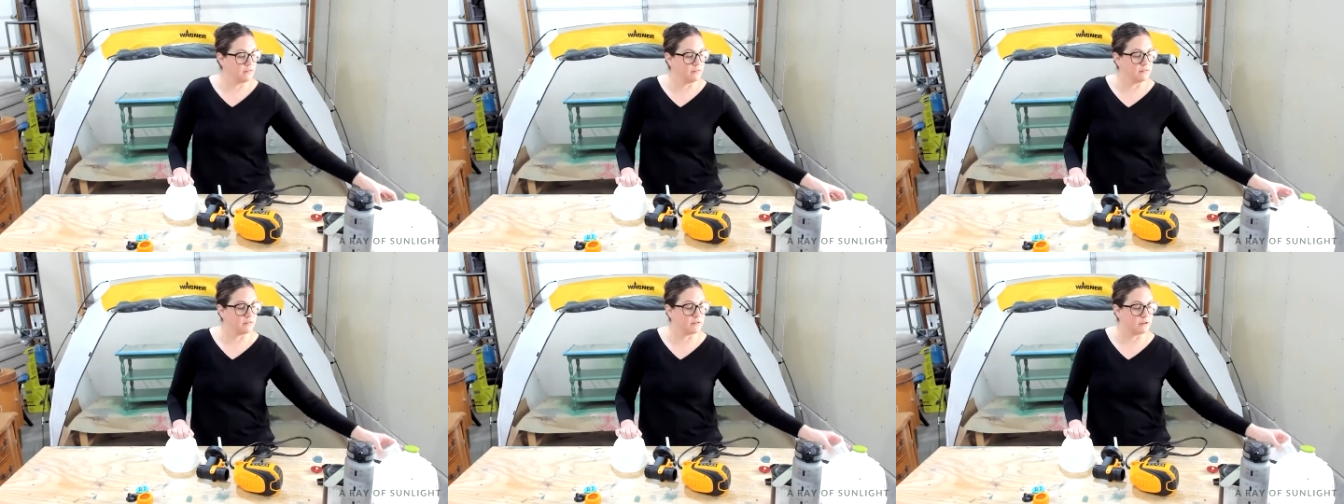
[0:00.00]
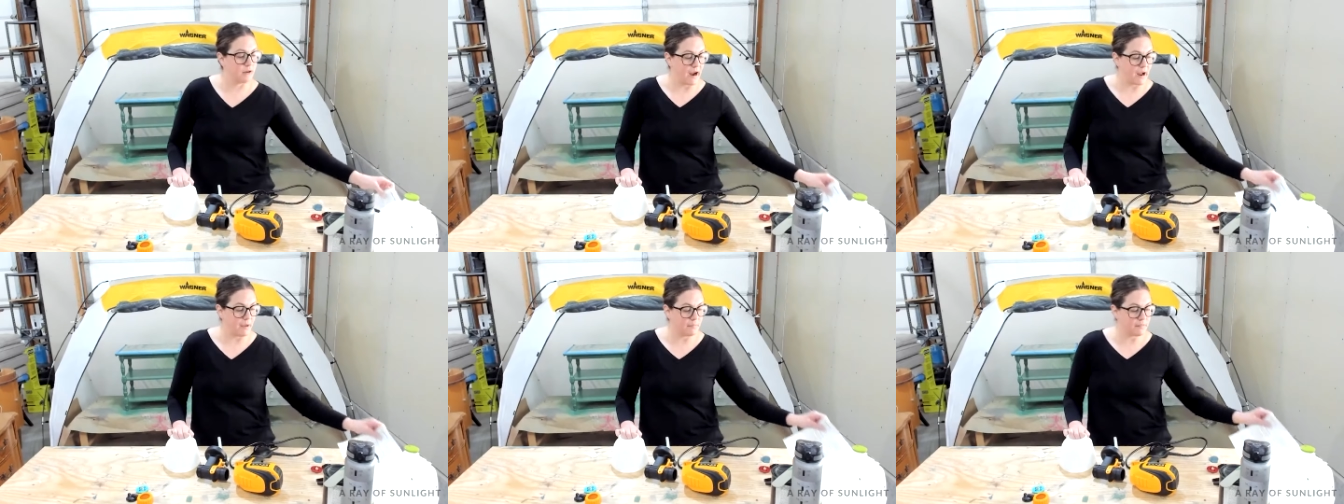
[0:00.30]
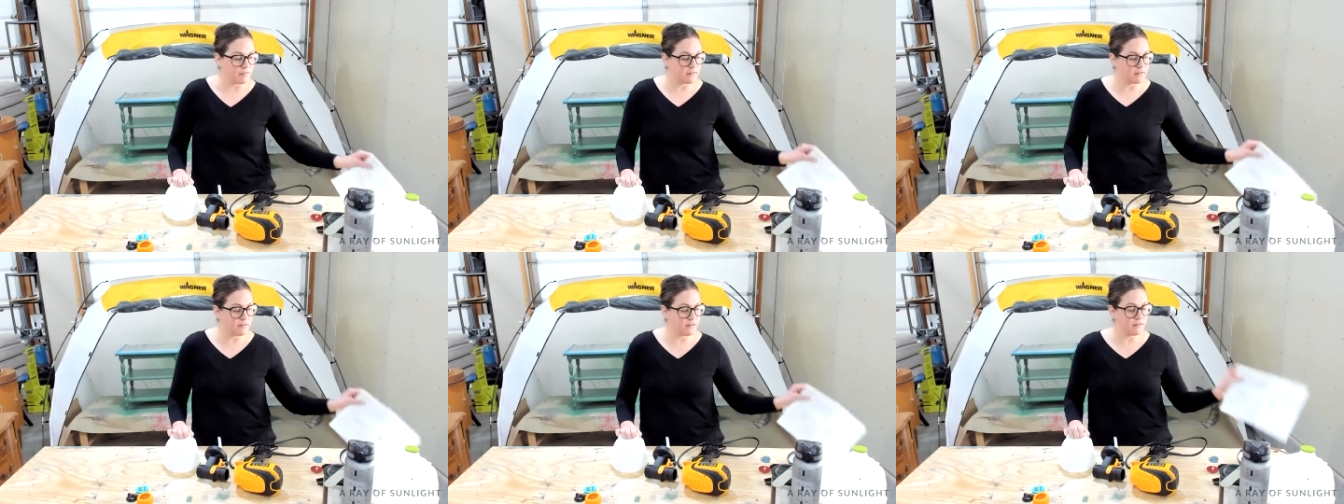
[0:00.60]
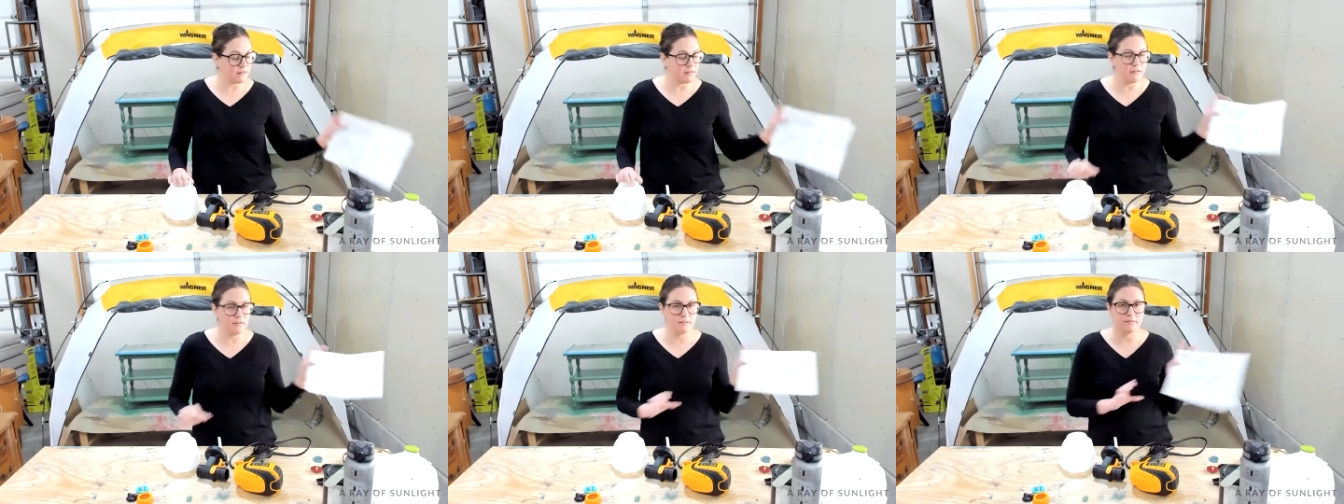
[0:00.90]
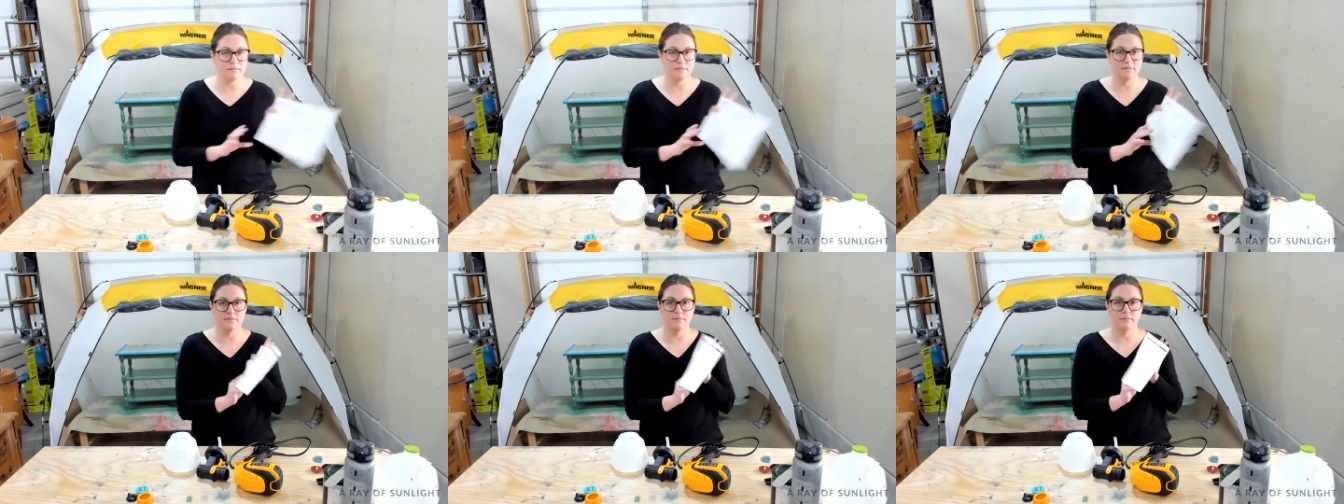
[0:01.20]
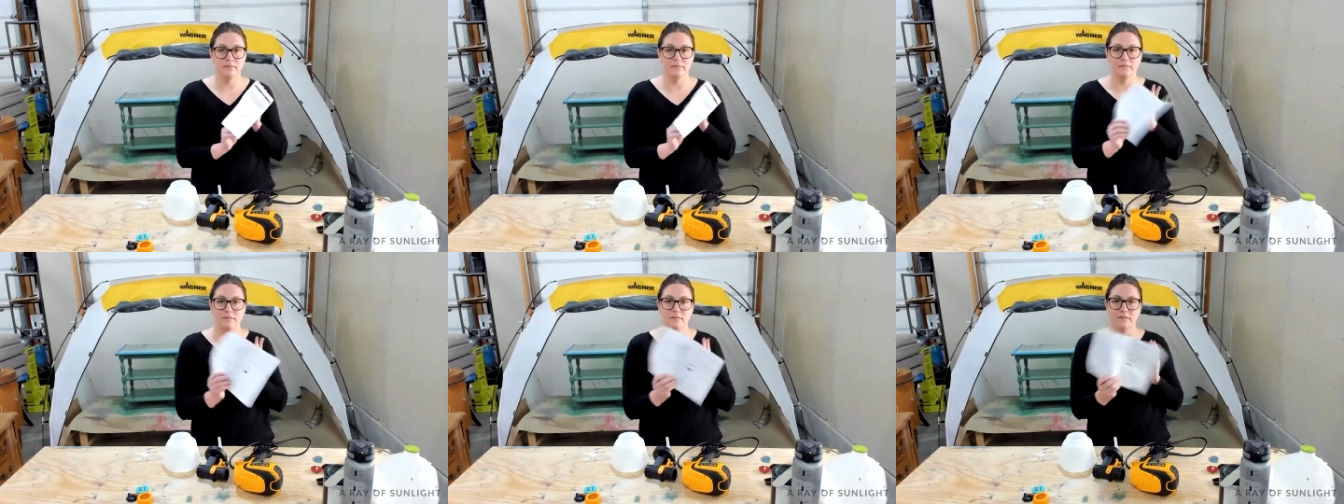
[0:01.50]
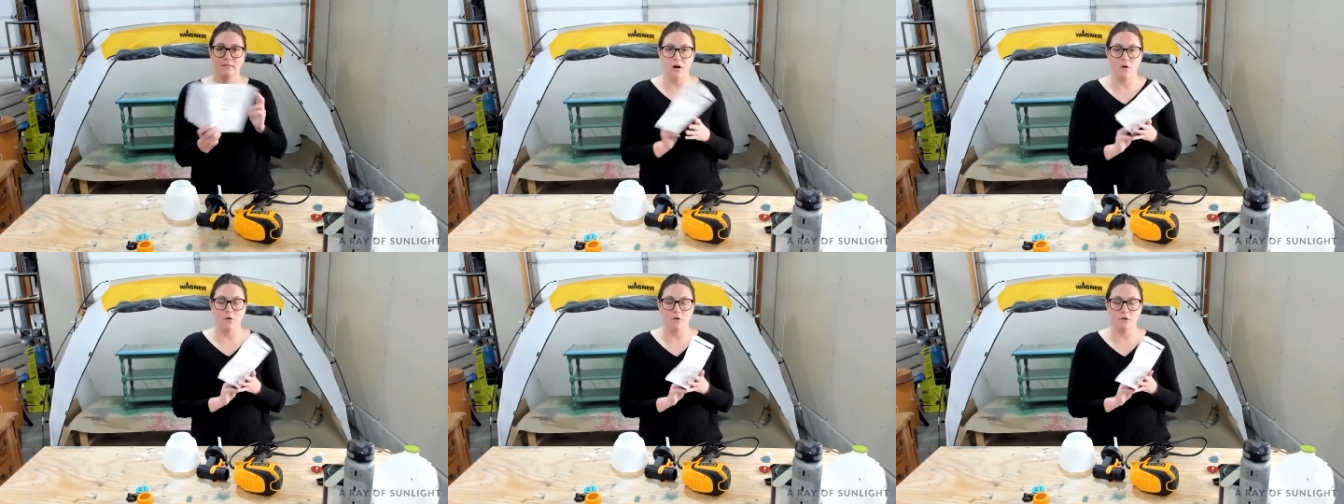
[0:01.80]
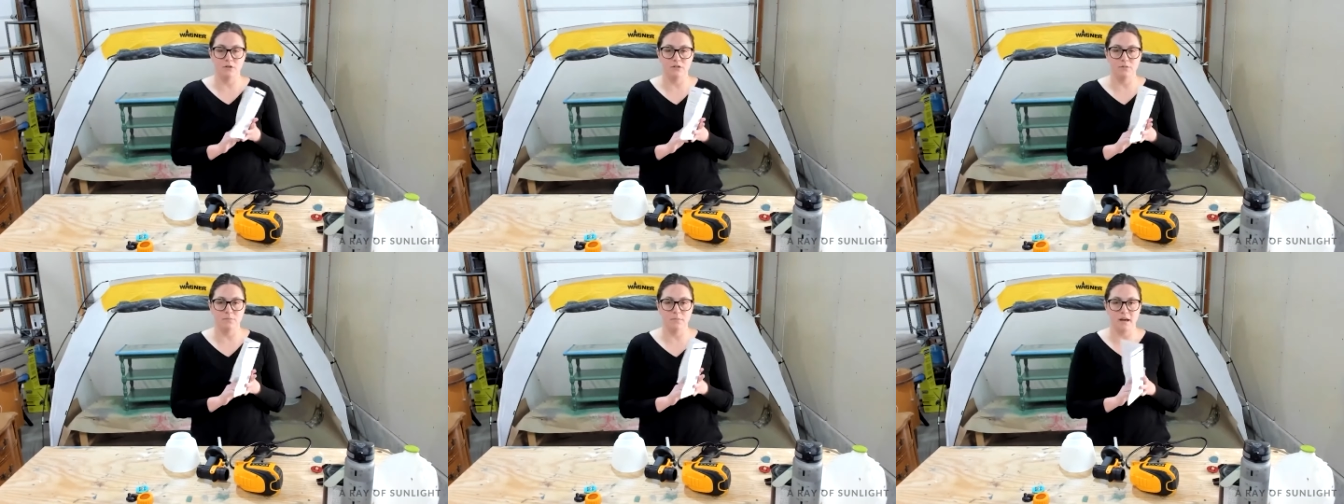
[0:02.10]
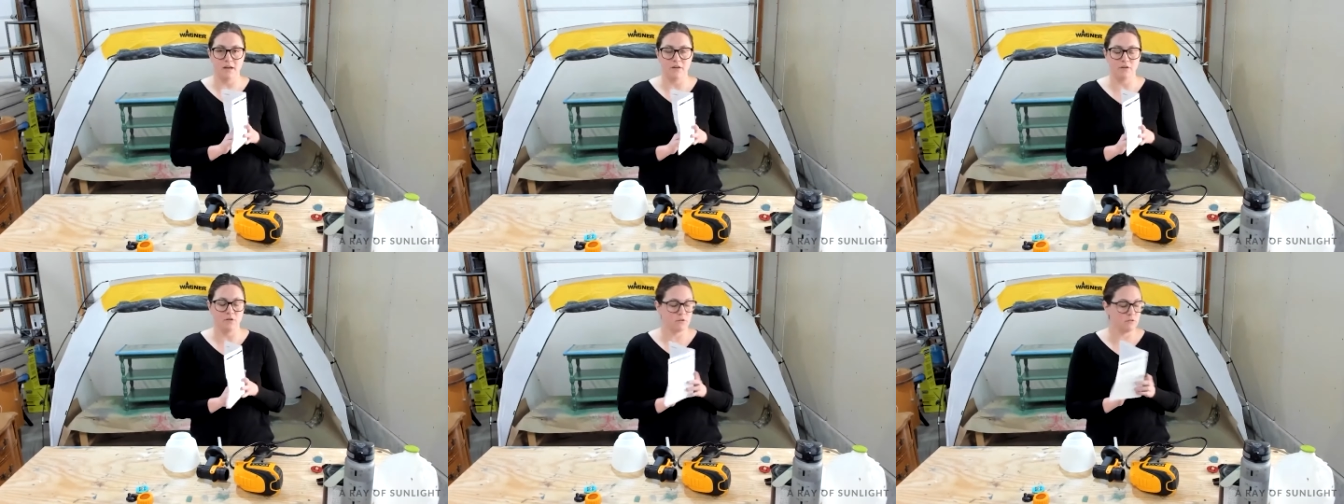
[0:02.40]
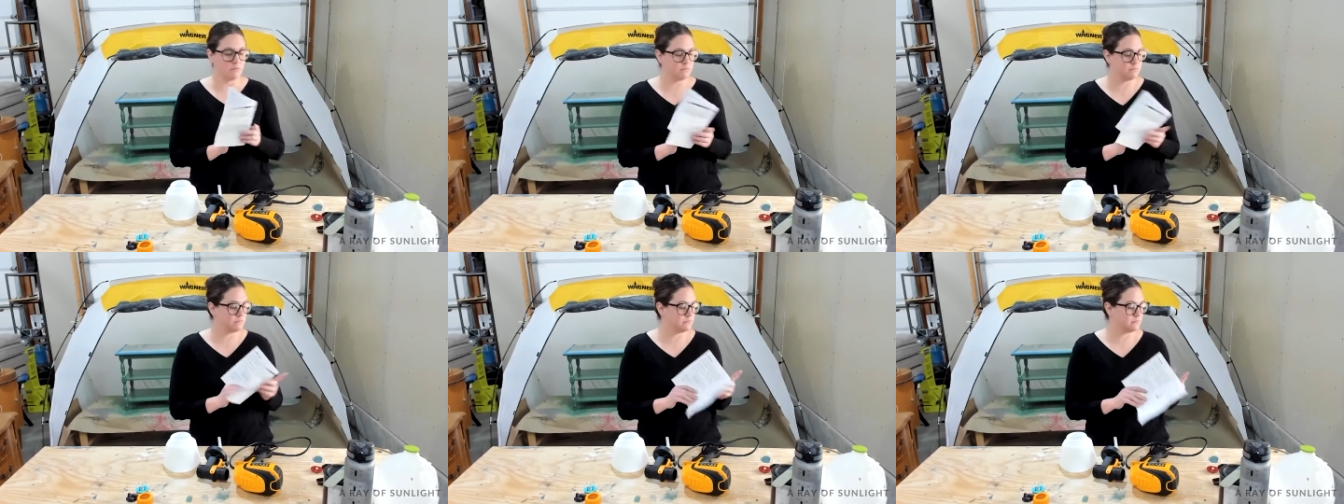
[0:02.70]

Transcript: grab the little owner's manual